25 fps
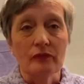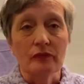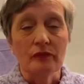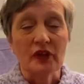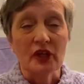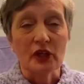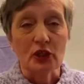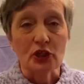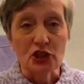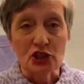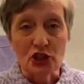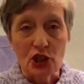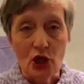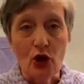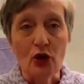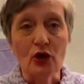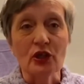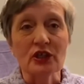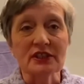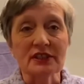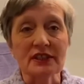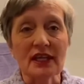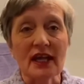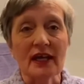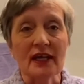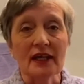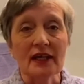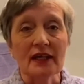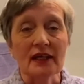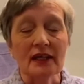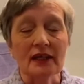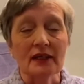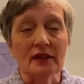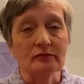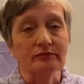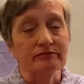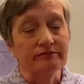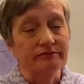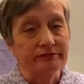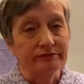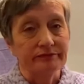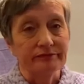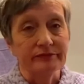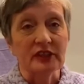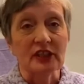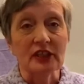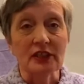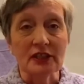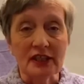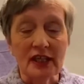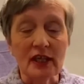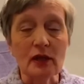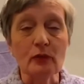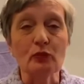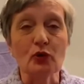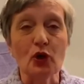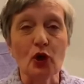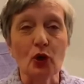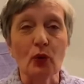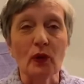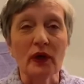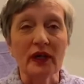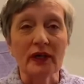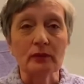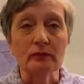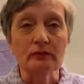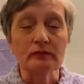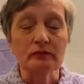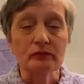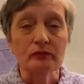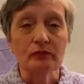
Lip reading: that as long as I can keep going,